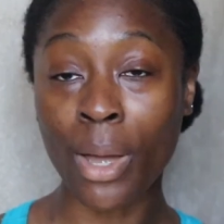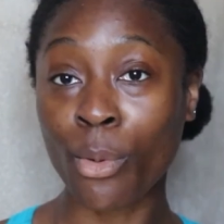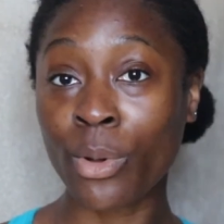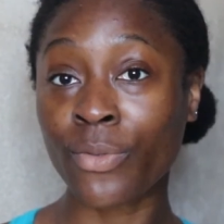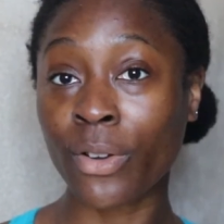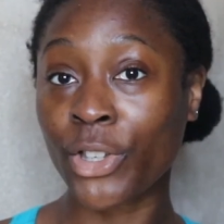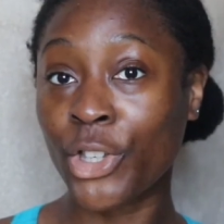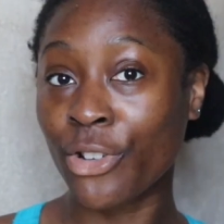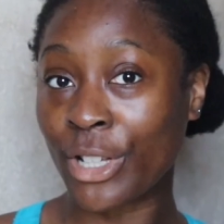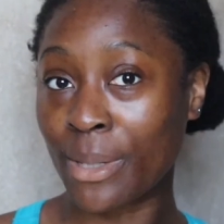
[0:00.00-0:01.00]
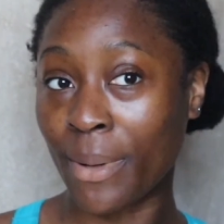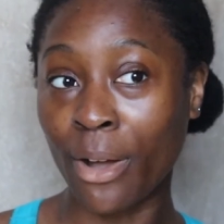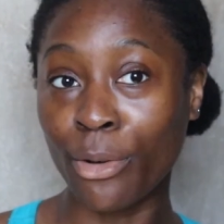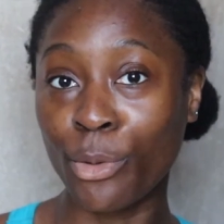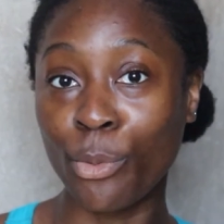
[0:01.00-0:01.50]
I'm always very curious
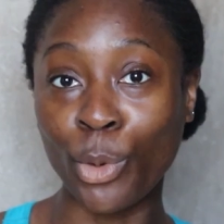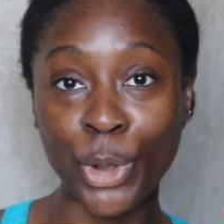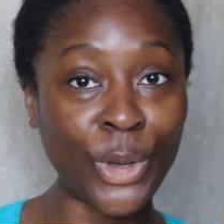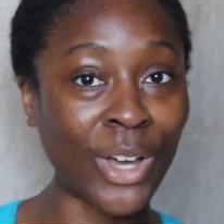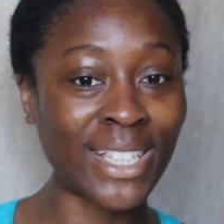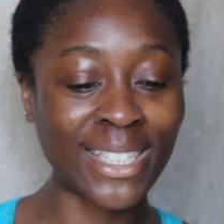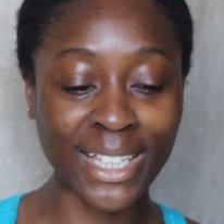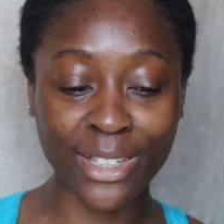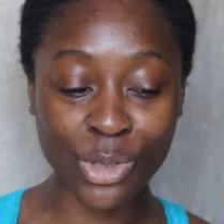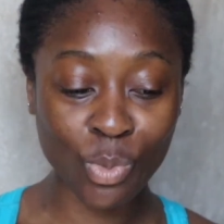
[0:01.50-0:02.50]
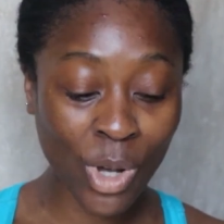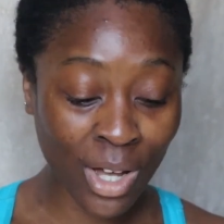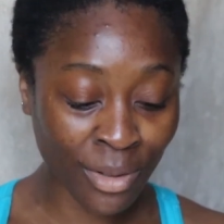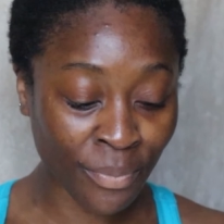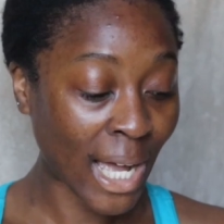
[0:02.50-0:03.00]
about what you guys think as
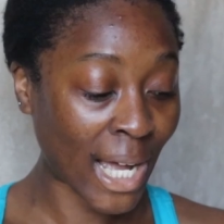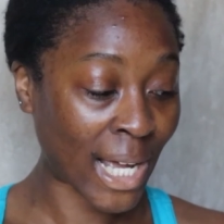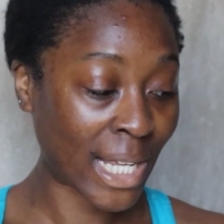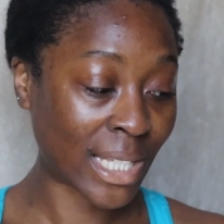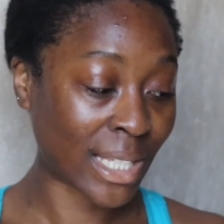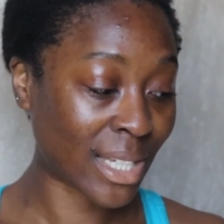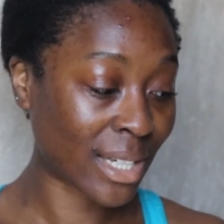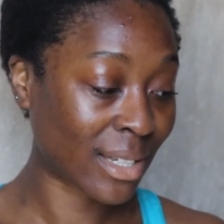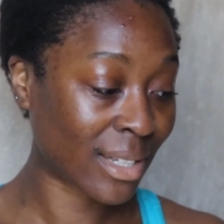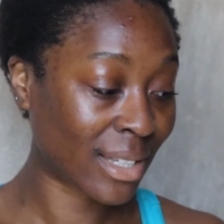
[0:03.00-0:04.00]
well. And